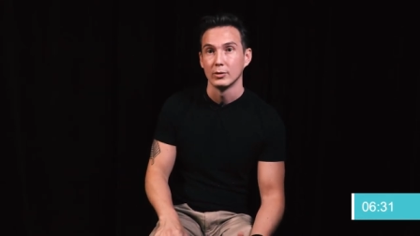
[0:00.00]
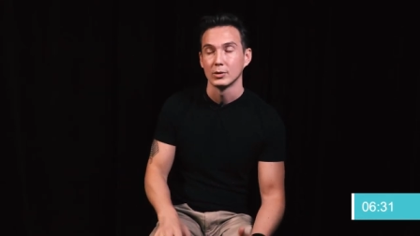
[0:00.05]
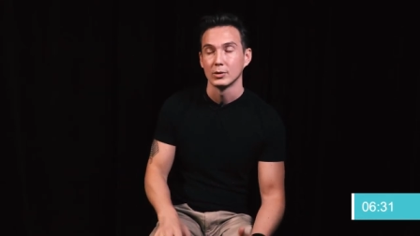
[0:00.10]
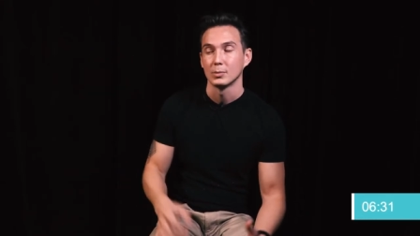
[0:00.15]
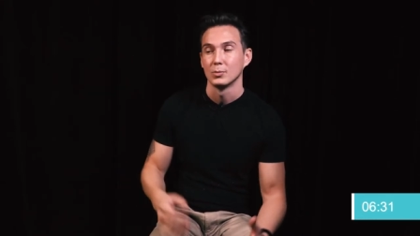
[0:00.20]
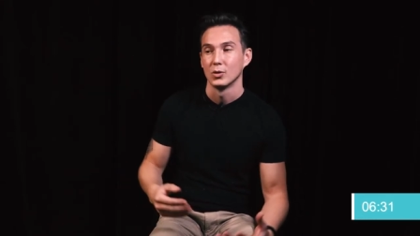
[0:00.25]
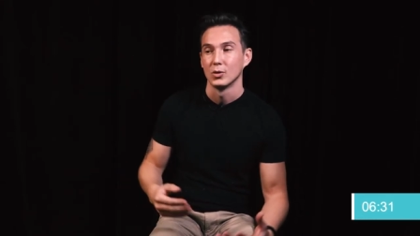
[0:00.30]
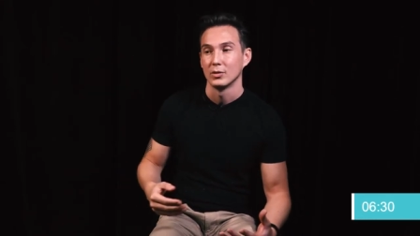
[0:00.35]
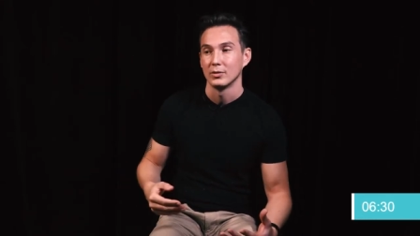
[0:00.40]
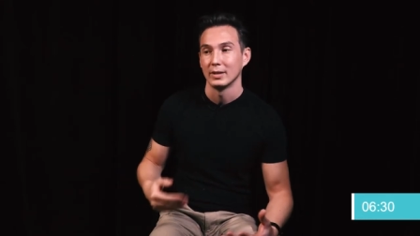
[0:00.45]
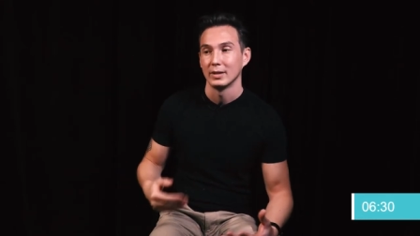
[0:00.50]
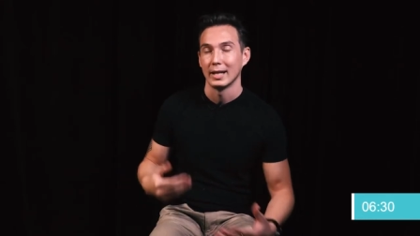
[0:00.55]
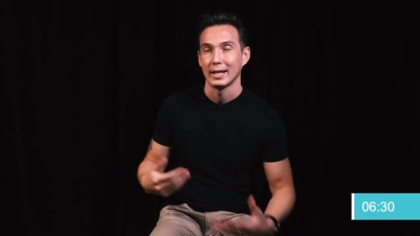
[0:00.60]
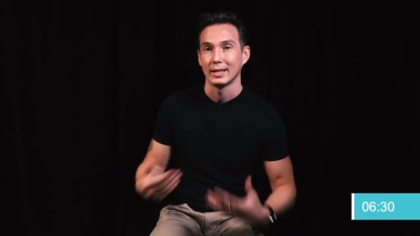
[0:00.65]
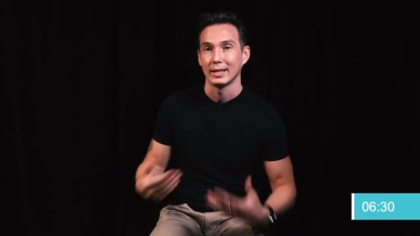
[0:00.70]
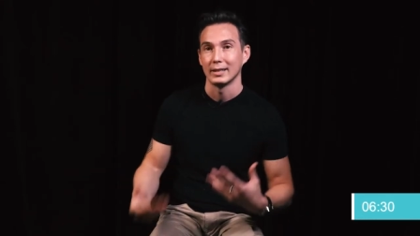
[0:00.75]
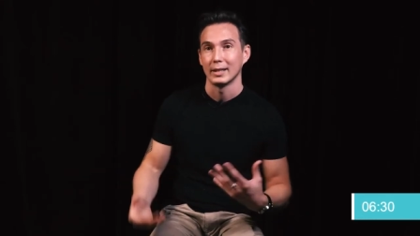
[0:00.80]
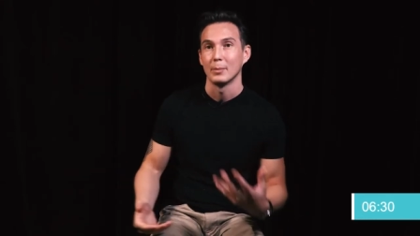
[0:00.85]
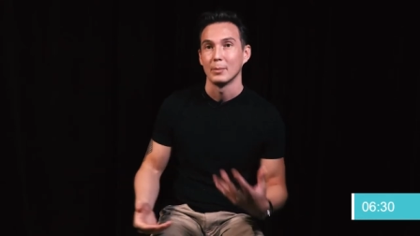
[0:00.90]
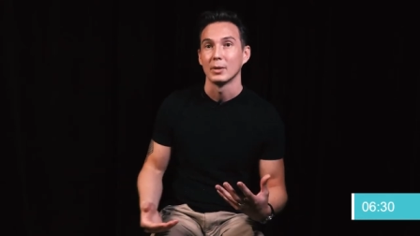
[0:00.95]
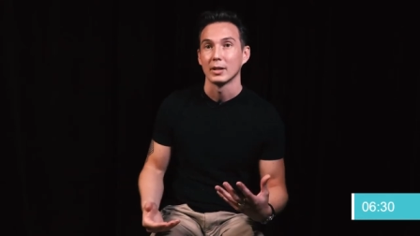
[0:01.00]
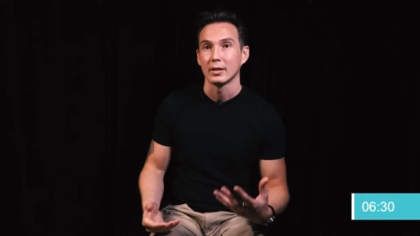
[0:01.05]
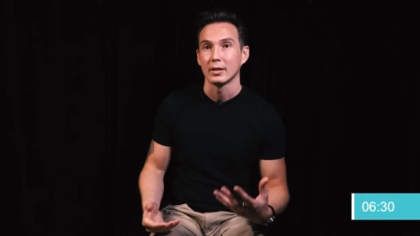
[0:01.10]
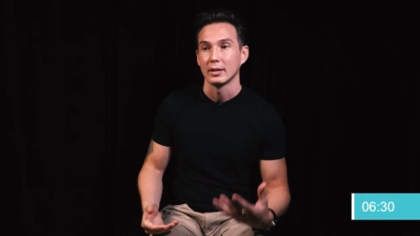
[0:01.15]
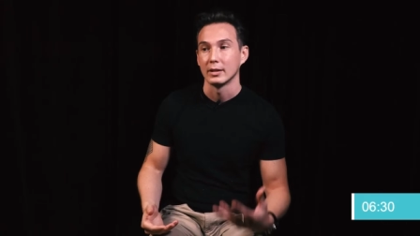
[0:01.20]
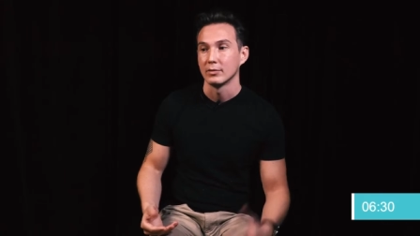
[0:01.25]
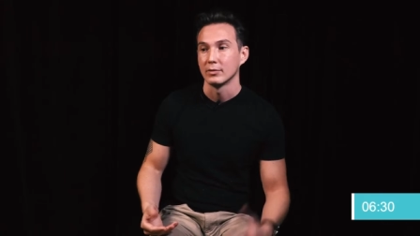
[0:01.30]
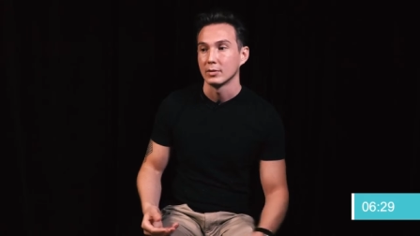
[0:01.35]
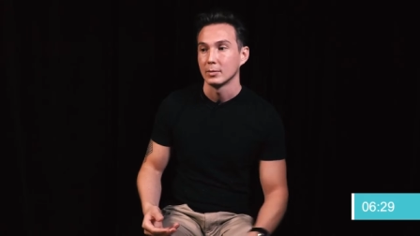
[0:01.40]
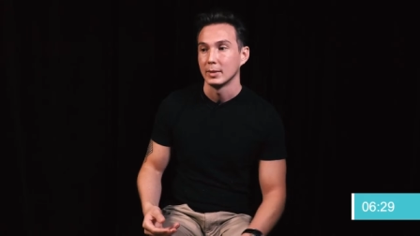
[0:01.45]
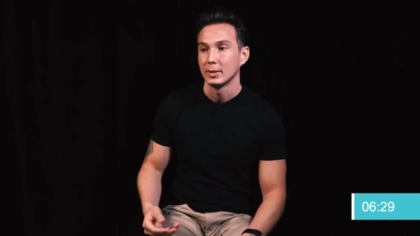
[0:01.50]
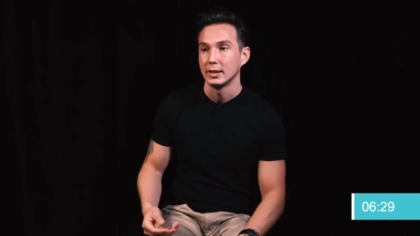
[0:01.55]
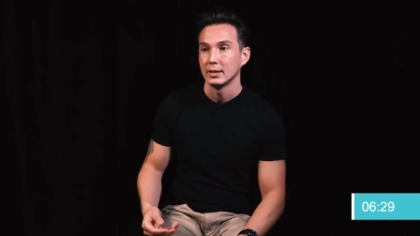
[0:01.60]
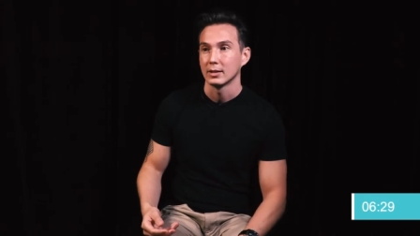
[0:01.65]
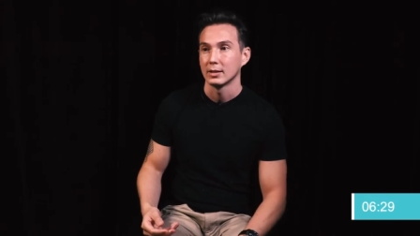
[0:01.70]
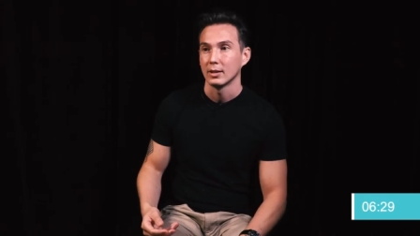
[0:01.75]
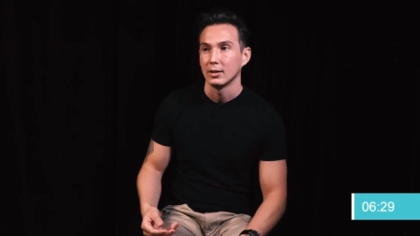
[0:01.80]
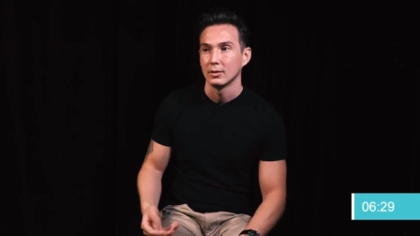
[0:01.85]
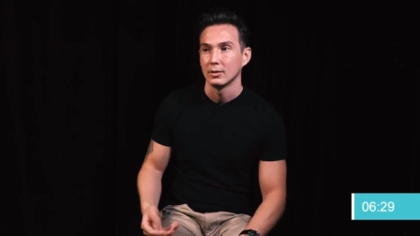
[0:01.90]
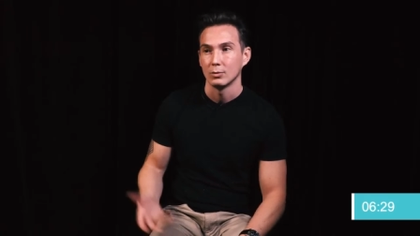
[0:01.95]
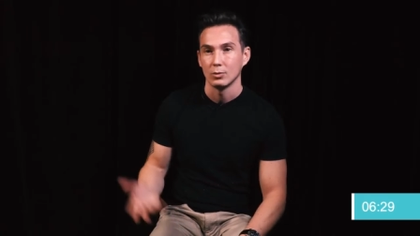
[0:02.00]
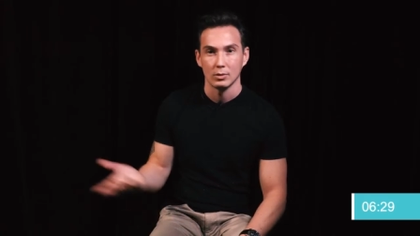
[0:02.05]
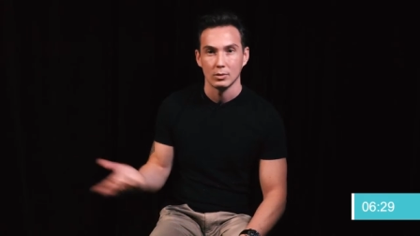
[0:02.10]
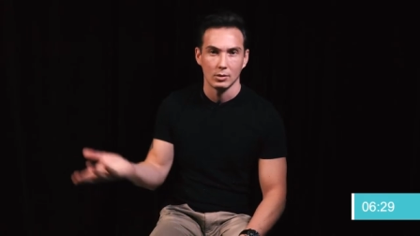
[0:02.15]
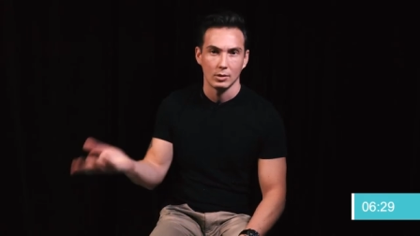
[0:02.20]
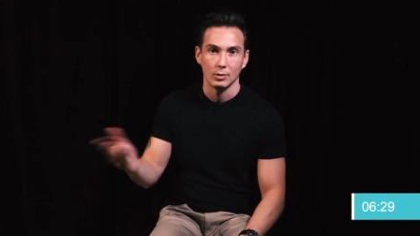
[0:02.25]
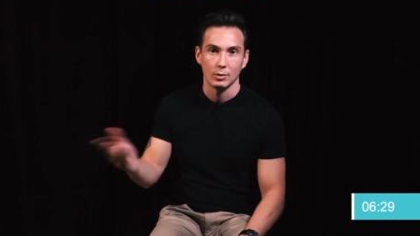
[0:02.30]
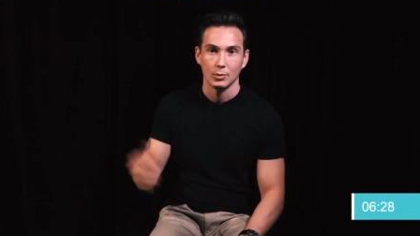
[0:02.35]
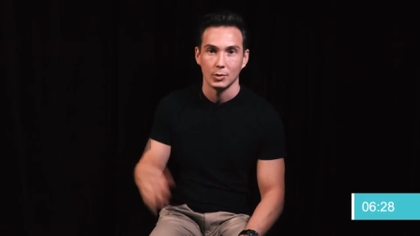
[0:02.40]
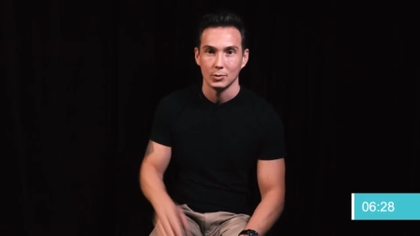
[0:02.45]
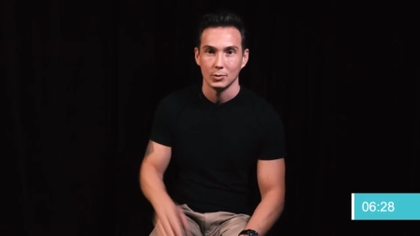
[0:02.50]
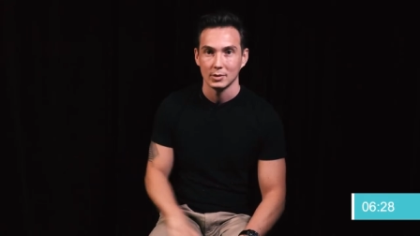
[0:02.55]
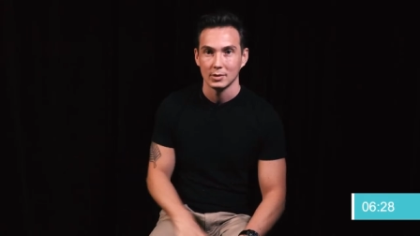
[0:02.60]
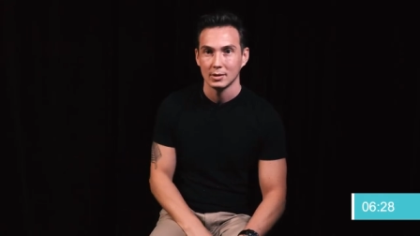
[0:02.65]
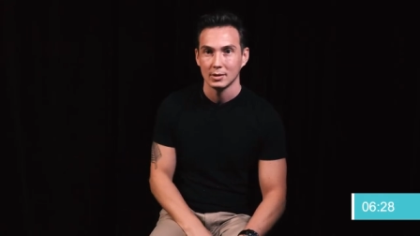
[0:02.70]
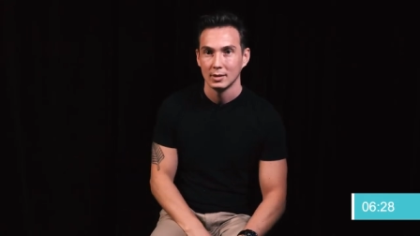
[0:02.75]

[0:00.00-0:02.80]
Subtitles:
it was more of an academic thing for me to go, all right, what